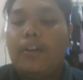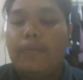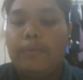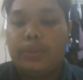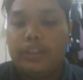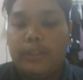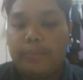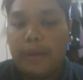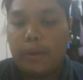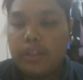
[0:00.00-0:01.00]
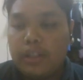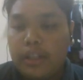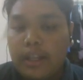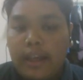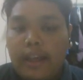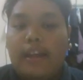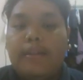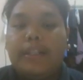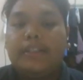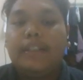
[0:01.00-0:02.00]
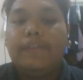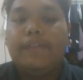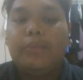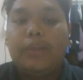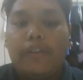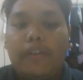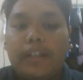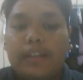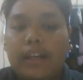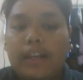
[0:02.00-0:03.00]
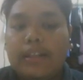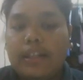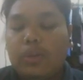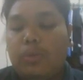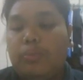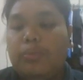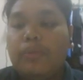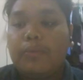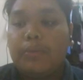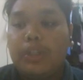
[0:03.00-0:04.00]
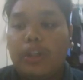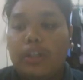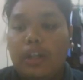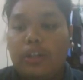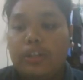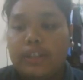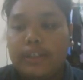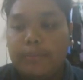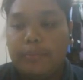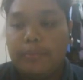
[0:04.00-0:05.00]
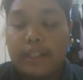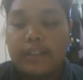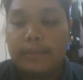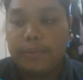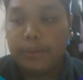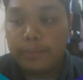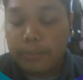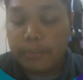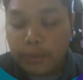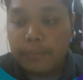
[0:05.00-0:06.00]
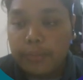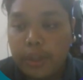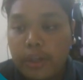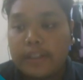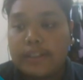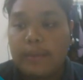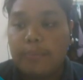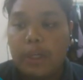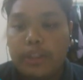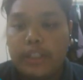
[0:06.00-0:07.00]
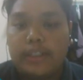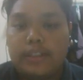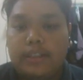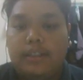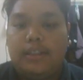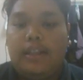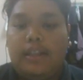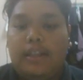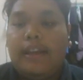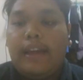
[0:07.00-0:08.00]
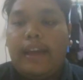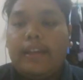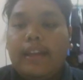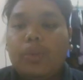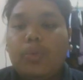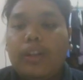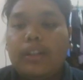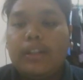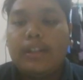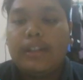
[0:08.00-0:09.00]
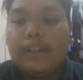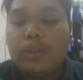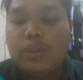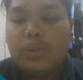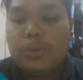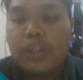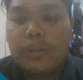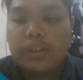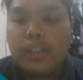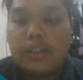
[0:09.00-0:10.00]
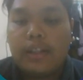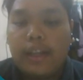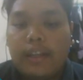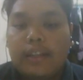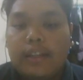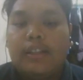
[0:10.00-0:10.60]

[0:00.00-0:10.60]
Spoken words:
of processing power and massive amount of data need to move beyond the move beyond the simple logics. And then 2010